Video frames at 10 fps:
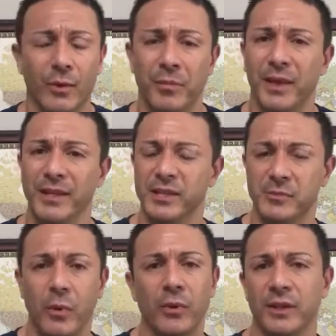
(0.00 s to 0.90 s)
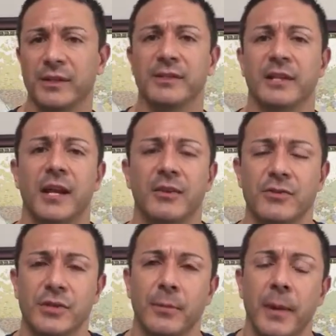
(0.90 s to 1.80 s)
want to play this sport, get the
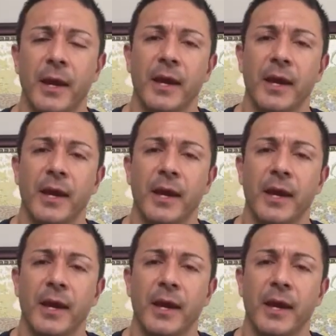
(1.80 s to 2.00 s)
scholarship.